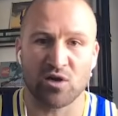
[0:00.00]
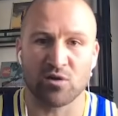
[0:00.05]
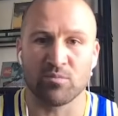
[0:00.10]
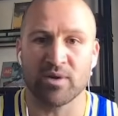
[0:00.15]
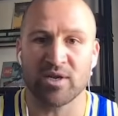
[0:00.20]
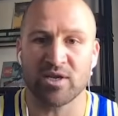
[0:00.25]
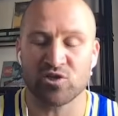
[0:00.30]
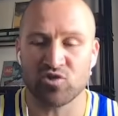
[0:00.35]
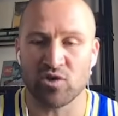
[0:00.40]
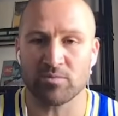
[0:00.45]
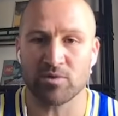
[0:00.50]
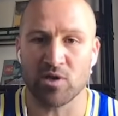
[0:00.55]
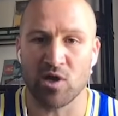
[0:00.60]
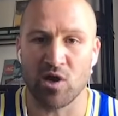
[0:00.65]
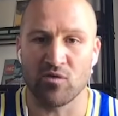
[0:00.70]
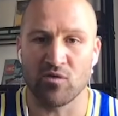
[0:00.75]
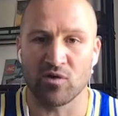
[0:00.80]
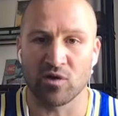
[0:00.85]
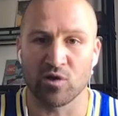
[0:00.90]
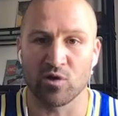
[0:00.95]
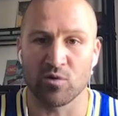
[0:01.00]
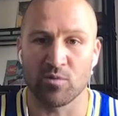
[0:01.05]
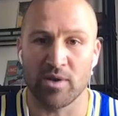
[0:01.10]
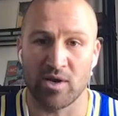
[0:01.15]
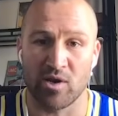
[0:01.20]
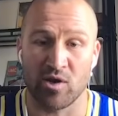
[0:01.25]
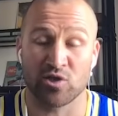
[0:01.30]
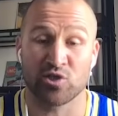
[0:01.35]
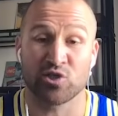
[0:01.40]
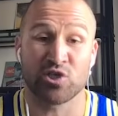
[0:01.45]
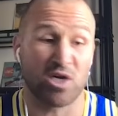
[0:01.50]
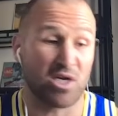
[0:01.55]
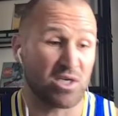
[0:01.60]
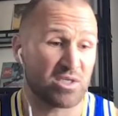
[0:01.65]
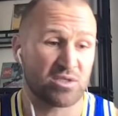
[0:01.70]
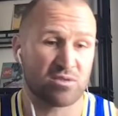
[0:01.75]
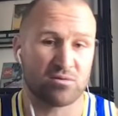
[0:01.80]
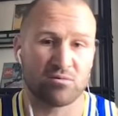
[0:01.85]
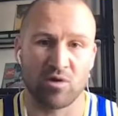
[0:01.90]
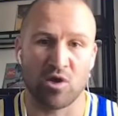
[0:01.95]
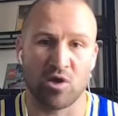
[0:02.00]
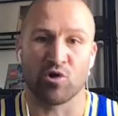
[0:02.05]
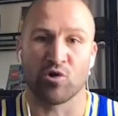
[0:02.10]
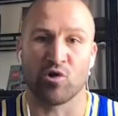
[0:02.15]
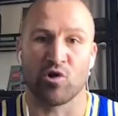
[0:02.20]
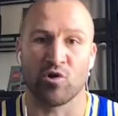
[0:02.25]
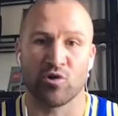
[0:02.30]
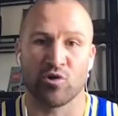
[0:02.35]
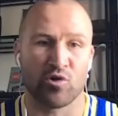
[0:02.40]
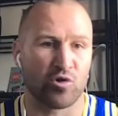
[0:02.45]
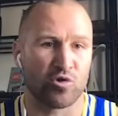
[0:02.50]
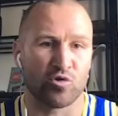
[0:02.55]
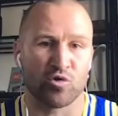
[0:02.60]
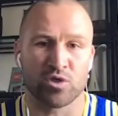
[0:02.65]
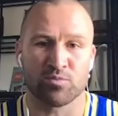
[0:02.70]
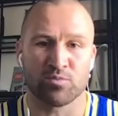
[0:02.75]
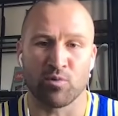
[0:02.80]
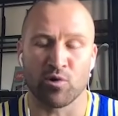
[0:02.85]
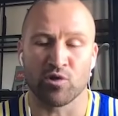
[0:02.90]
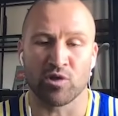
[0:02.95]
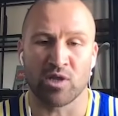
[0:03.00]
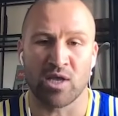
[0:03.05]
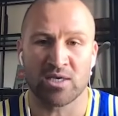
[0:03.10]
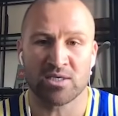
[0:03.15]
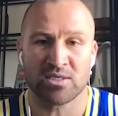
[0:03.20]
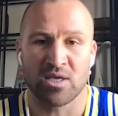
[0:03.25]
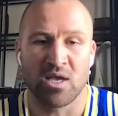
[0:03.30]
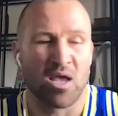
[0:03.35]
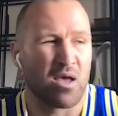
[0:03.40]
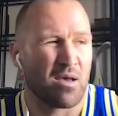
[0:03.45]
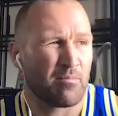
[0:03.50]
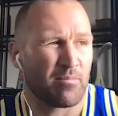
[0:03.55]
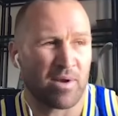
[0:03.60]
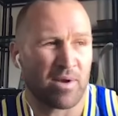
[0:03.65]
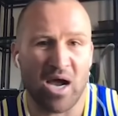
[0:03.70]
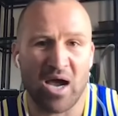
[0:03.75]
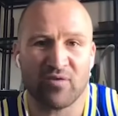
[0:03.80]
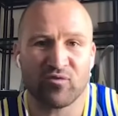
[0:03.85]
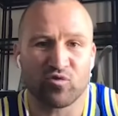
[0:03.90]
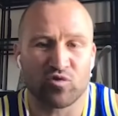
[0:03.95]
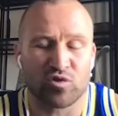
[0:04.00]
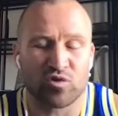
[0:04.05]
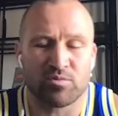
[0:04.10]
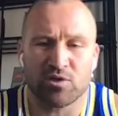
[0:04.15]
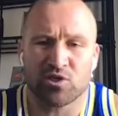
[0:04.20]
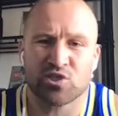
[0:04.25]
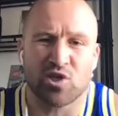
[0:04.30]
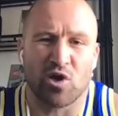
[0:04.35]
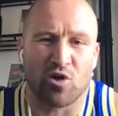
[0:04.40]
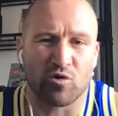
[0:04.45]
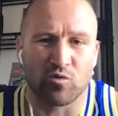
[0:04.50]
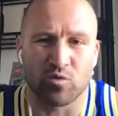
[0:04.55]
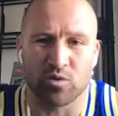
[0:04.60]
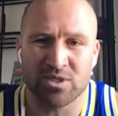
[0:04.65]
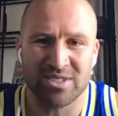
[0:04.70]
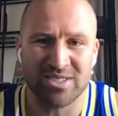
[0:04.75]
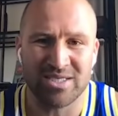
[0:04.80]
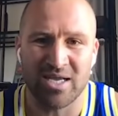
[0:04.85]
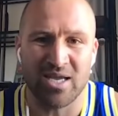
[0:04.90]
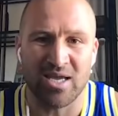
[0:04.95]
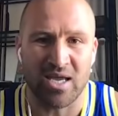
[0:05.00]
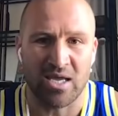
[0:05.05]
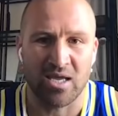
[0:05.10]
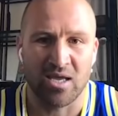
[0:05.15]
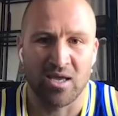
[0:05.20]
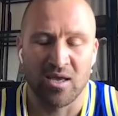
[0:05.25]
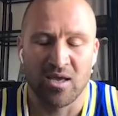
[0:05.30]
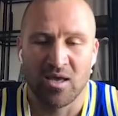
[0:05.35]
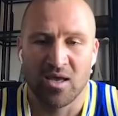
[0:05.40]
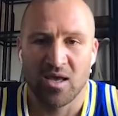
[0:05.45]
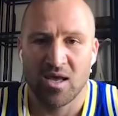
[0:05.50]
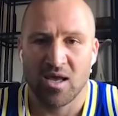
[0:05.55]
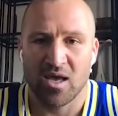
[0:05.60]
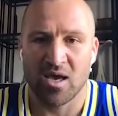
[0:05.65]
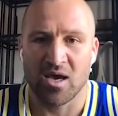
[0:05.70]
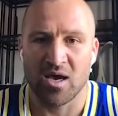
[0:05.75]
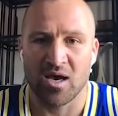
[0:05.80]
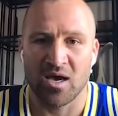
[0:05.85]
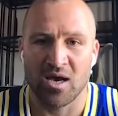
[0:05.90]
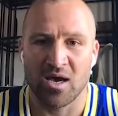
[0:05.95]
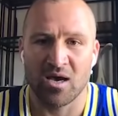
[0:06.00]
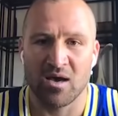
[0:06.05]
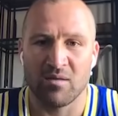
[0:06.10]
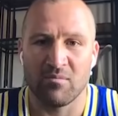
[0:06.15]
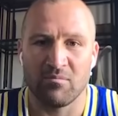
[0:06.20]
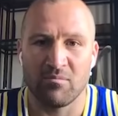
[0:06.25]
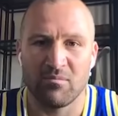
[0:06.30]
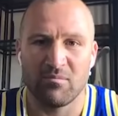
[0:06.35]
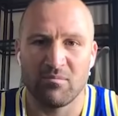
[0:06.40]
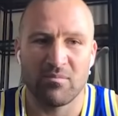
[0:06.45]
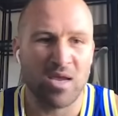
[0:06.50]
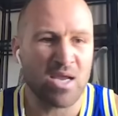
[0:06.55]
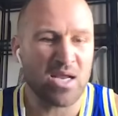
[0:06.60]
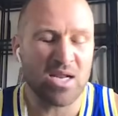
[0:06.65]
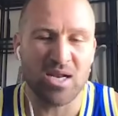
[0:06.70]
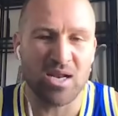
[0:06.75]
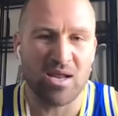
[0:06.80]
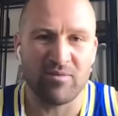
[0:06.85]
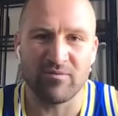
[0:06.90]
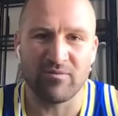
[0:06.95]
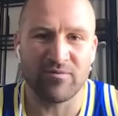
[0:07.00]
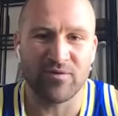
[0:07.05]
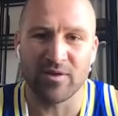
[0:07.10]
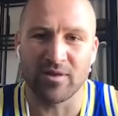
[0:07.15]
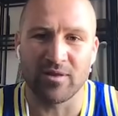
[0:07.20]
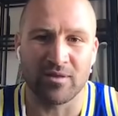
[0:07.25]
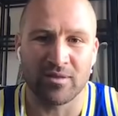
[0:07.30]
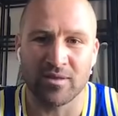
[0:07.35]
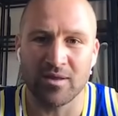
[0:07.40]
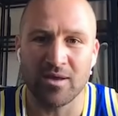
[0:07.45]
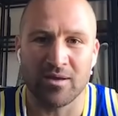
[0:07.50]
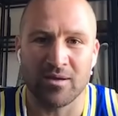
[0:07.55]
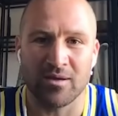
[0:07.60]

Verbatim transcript: but he tripped over a little bit, and I just held on onto his bootlace. But afterwards, my shoulder was stinging. Um, he didn't even feel a thing.